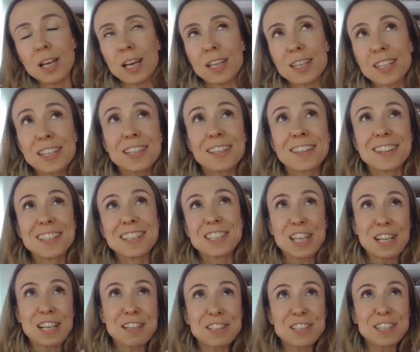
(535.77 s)
I think the
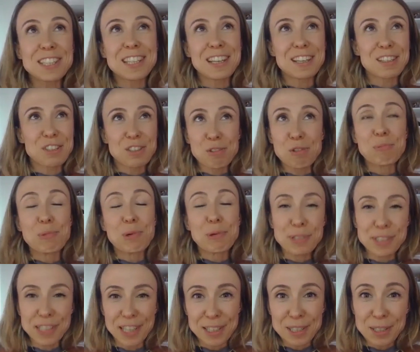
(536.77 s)
challenge is actually on both
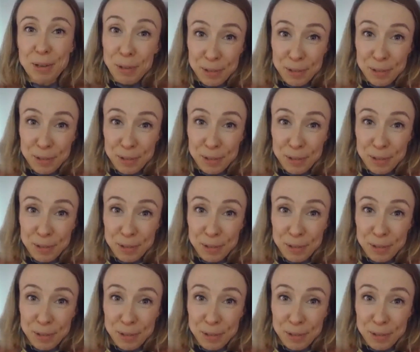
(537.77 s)
sides,